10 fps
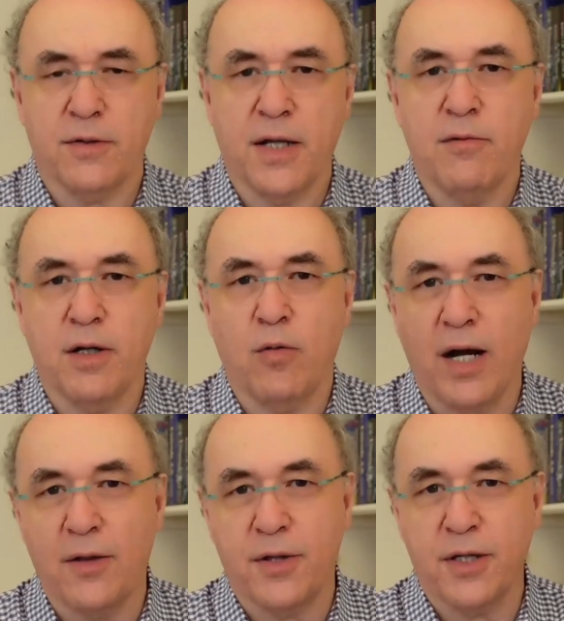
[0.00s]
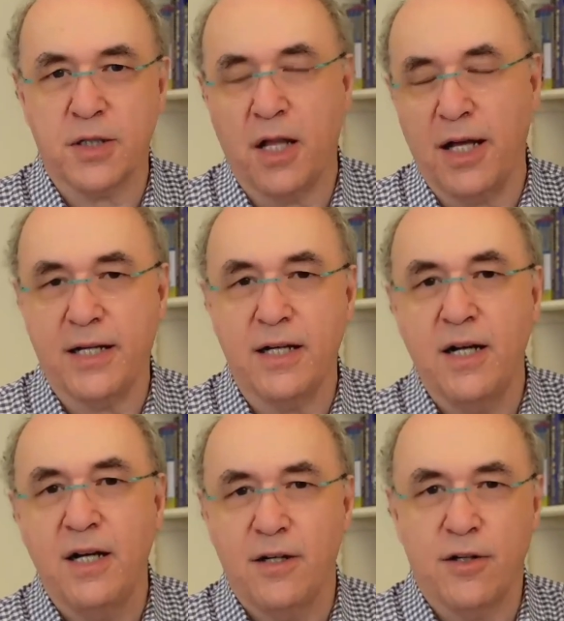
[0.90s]
They require things like,
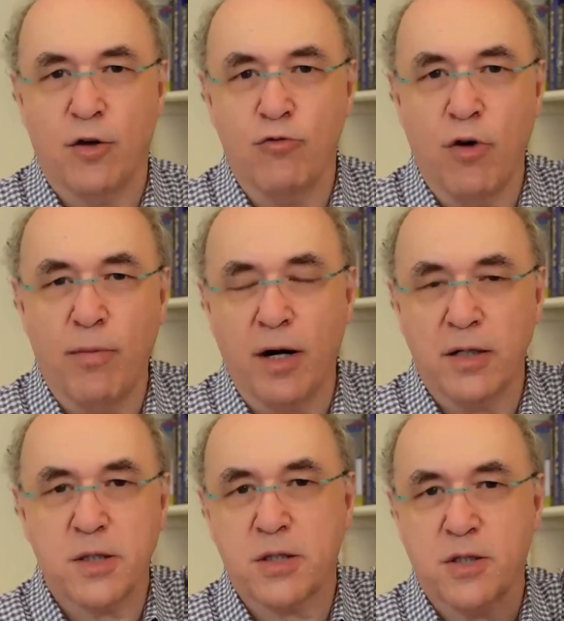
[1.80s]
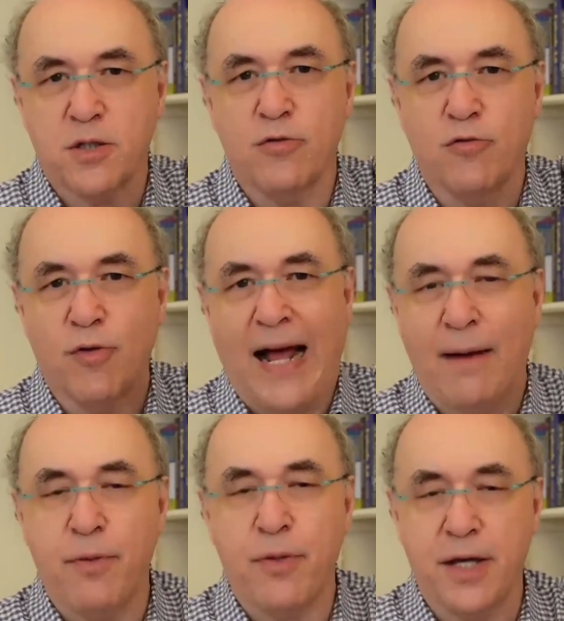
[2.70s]
you know, robots to
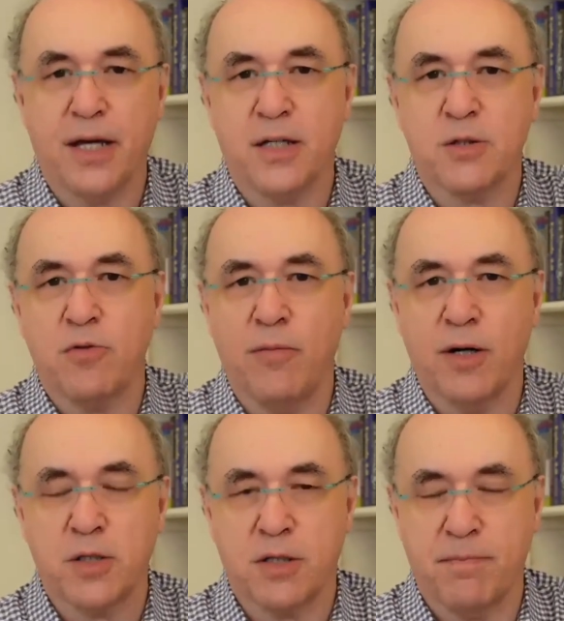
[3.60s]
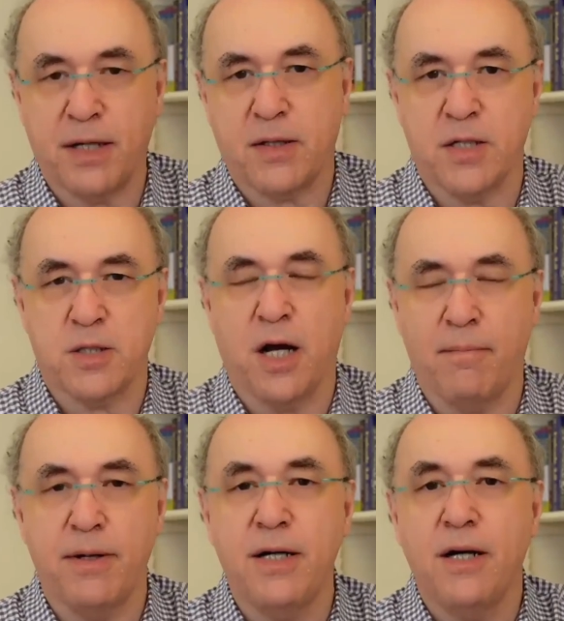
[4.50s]
grab things, robots to pick things up.